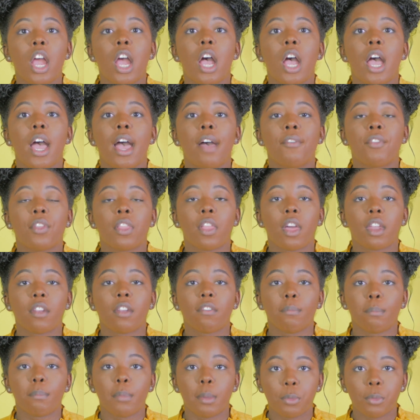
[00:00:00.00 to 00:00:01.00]
have a
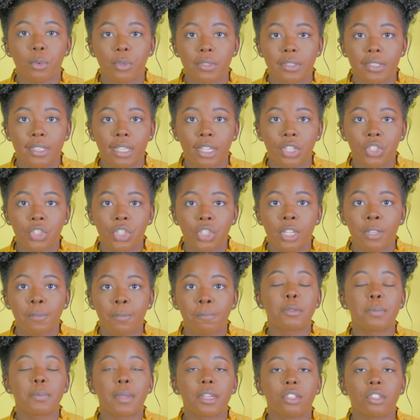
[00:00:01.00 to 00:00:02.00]
lot of
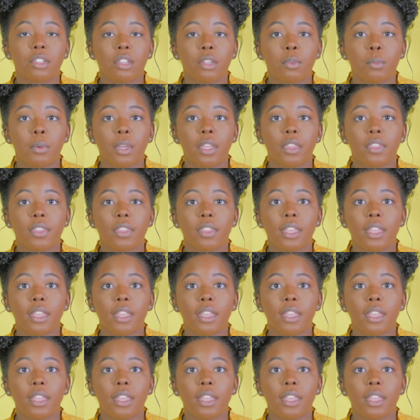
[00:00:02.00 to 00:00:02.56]
memorization, especially with